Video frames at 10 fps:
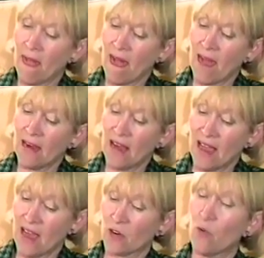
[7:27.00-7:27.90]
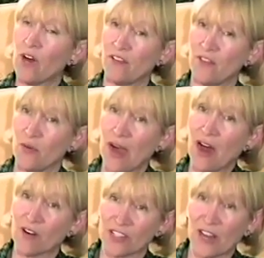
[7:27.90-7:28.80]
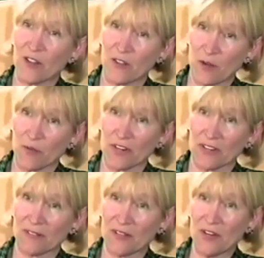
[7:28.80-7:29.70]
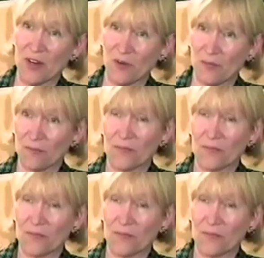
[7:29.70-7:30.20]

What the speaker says: And I had quite a few hours. I thought they were going to,